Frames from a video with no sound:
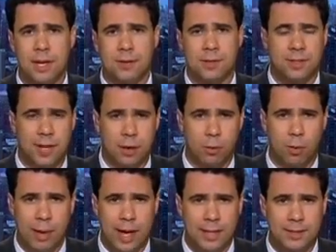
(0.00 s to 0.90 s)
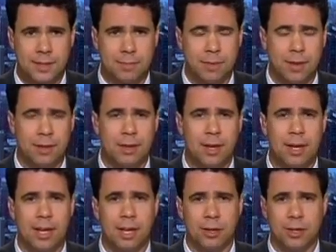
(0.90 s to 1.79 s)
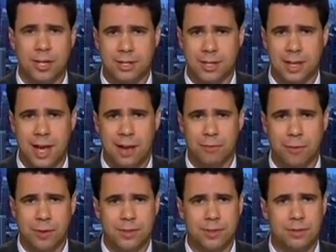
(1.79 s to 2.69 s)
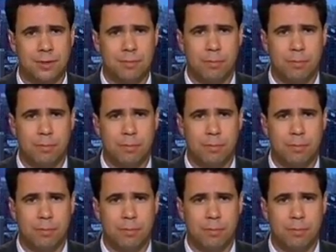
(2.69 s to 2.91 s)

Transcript: The Senate will pass something. It'll get to conference.